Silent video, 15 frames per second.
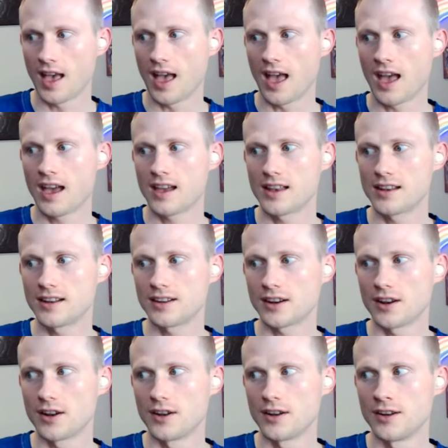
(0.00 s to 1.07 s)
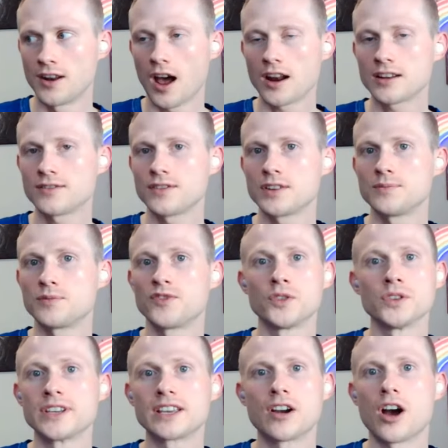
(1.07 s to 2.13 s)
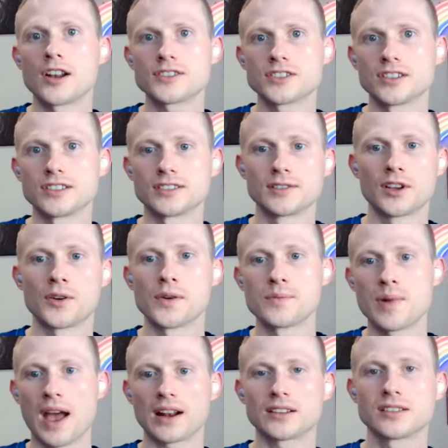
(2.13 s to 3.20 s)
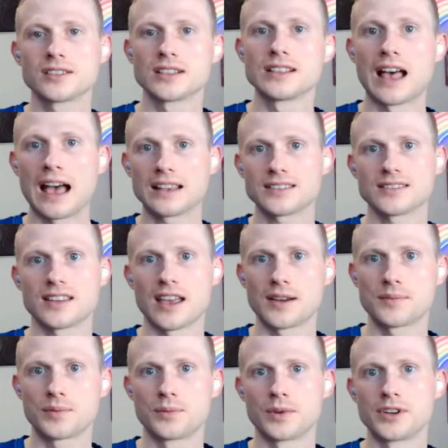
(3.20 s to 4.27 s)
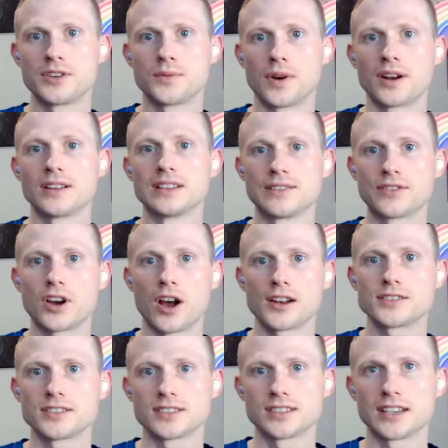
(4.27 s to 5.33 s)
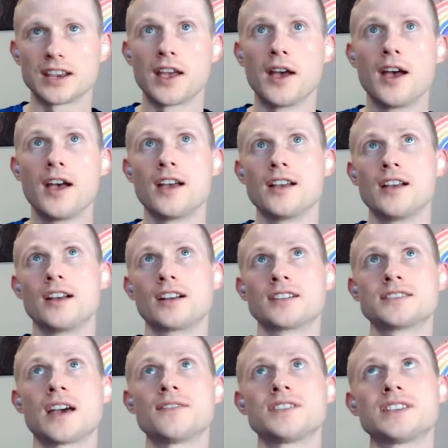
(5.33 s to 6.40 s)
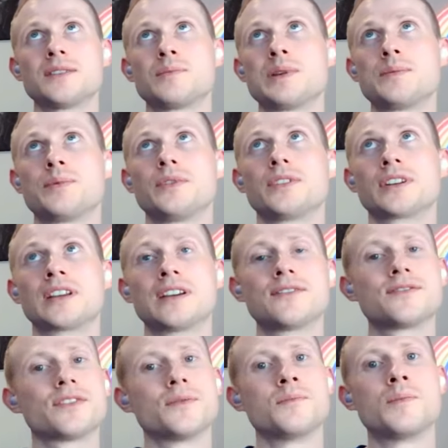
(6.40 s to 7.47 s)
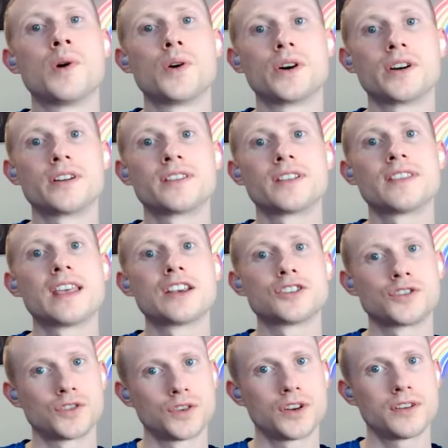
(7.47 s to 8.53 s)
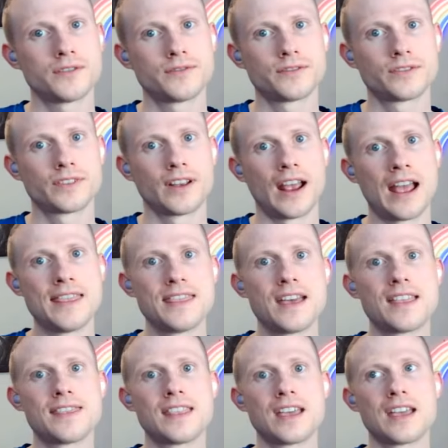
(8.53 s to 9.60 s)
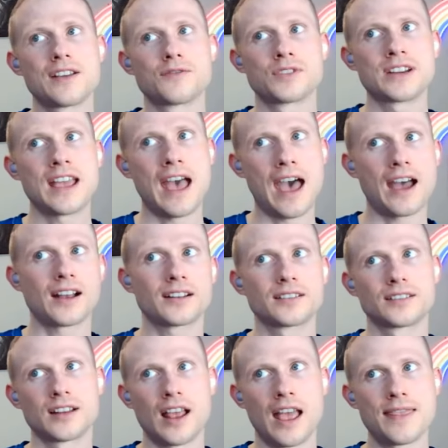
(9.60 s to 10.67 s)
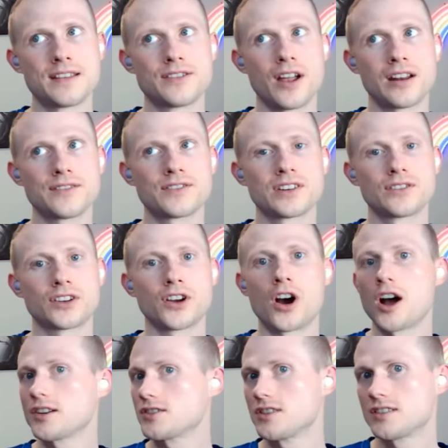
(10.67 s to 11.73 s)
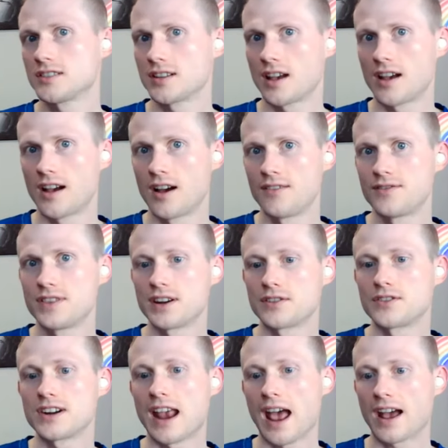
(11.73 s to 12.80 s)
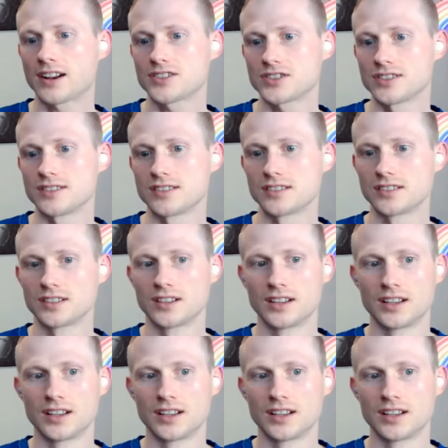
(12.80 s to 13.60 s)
And not even fully conscious, going back to the last step where you want to live consciously. Because I've seen people give more than they should have, and then they react, and they're not even conscious of their reactions.